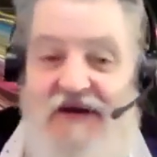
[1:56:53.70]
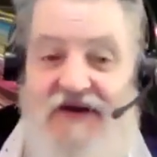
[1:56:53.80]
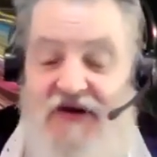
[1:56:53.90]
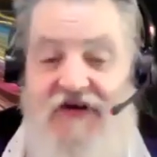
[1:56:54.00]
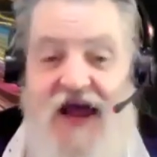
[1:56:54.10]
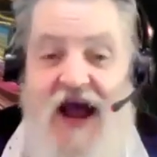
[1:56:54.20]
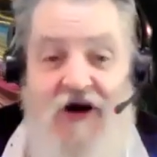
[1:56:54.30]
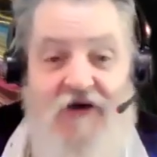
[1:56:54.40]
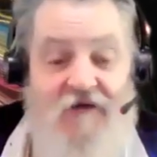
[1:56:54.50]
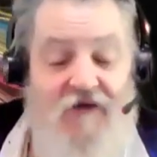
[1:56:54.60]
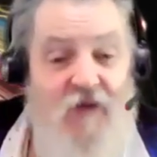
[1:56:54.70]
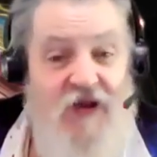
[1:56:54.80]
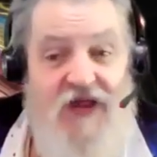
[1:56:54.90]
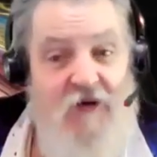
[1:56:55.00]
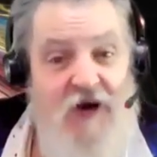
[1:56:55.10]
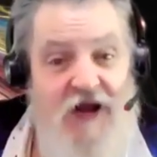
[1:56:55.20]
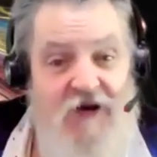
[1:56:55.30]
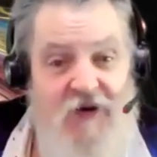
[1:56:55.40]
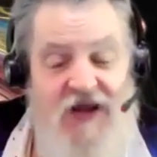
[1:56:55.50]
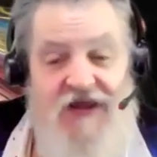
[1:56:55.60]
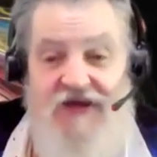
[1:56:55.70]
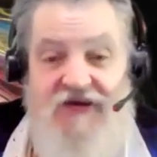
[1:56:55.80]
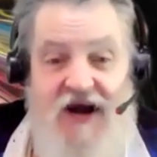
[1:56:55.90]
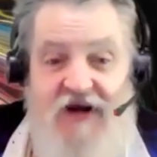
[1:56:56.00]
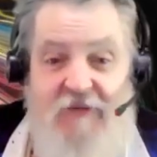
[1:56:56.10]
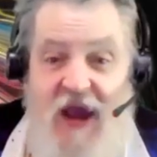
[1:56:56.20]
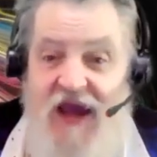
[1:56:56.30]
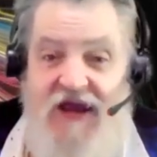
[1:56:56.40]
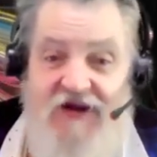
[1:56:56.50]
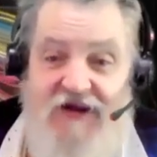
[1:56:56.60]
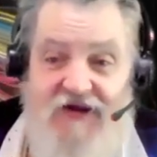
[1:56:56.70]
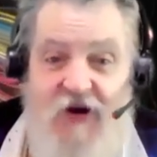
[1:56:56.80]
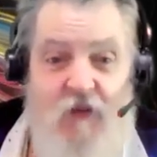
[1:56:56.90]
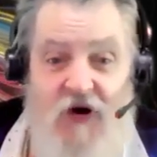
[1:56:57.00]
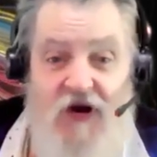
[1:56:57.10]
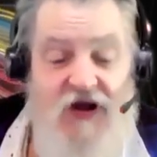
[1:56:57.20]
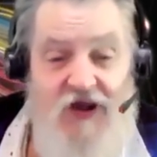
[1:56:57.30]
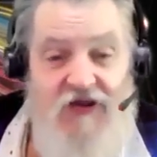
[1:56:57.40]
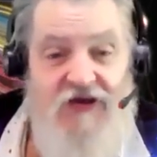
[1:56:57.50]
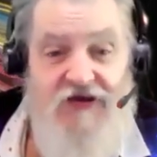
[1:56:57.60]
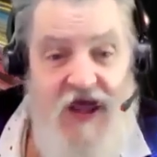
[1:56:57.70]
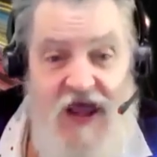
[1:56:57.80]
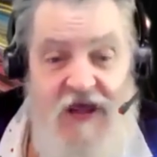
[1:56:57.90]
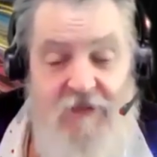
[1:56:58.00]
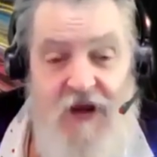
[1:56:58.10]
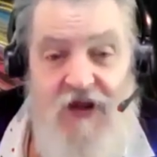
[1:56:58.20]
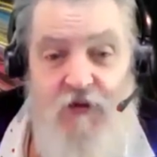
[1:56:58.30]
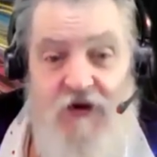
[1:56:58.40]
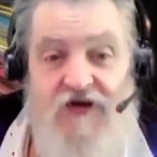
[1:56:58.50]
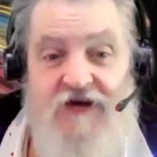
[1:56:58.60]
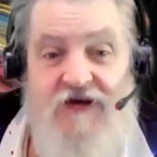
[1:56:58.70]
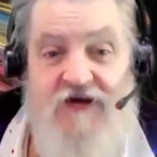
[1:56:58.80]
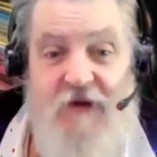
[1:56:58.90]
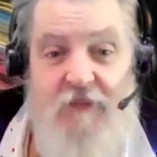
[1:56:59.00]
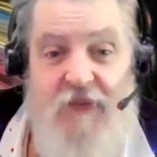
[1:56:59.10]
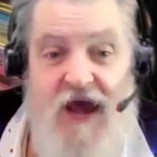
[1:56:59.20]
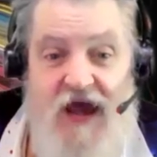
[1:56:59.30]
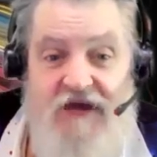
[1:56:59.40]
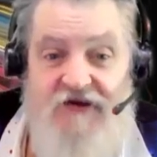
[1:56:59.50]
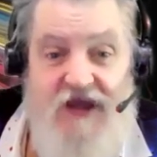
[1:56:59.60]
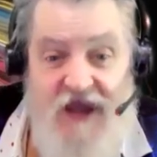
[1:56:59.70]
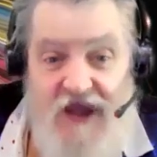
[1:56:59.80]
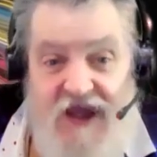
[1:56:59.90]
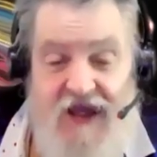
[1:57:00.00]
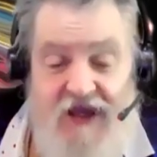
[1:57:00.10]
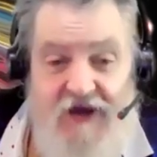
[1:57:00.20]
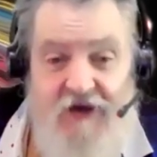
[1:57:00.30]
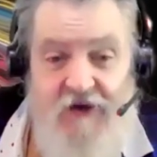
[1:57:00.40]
So now, when this young boy got this name, it was Sebastian.